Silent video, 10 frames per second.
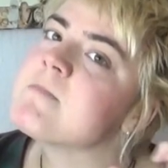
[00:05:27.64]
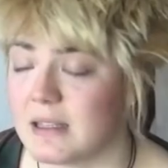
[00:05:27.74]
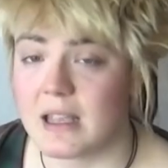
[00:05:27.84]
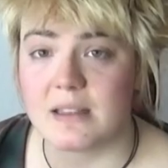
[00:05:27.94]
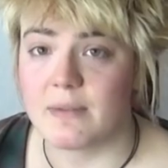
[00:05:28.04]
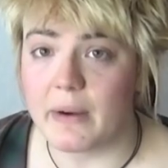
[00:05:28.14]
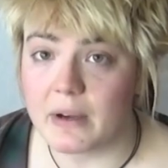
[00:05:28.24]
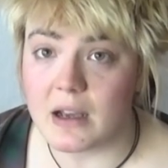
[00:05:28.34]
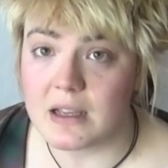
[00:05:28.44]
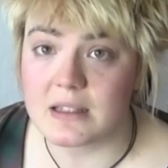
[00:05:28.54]
it's, it's very
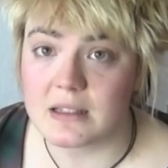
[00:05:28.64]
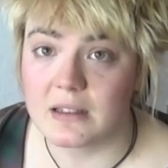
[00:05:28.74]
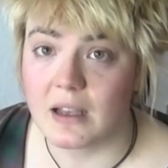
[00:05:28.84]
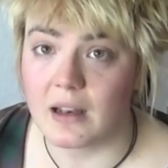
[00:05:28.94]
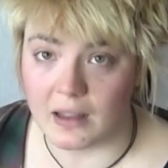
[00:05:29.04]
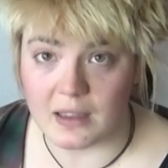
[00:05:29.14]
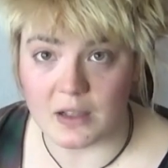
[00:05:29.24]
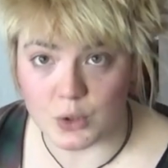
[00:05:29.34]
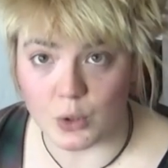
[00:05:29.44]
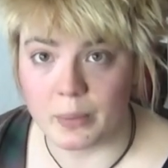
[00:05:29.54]
nice. I like
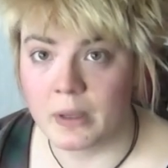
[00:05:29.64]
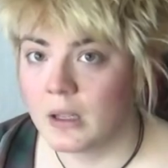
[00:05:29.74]
that job.